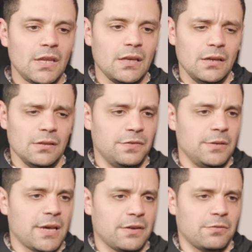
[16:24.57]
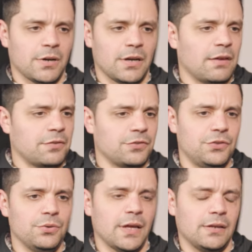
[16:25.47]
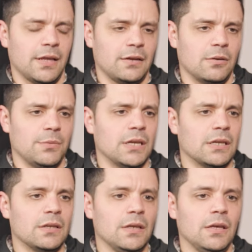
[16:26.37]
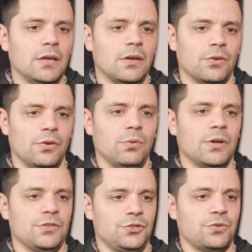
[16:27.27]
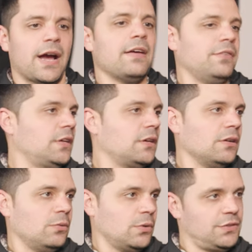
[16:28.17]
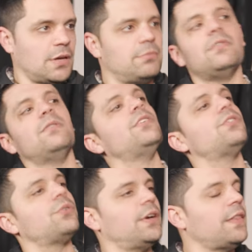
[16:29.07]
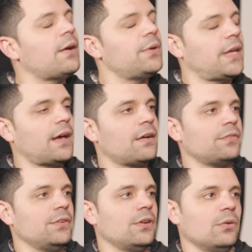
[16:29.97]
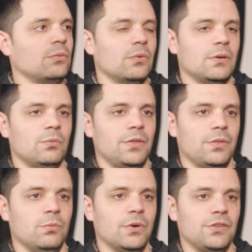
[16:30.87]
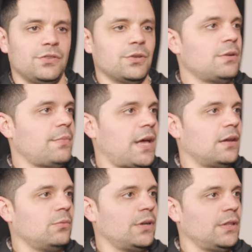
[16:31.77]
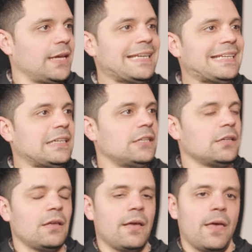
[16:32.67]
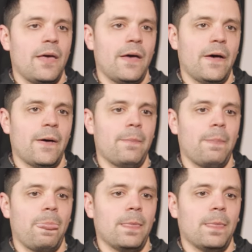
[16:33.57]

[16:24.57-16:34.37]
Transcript: getting the feedback from our golfers too that, that come in. They're the ones driving what type of inventory that we have. You know, what, what, what is their demand? What do they need? Um,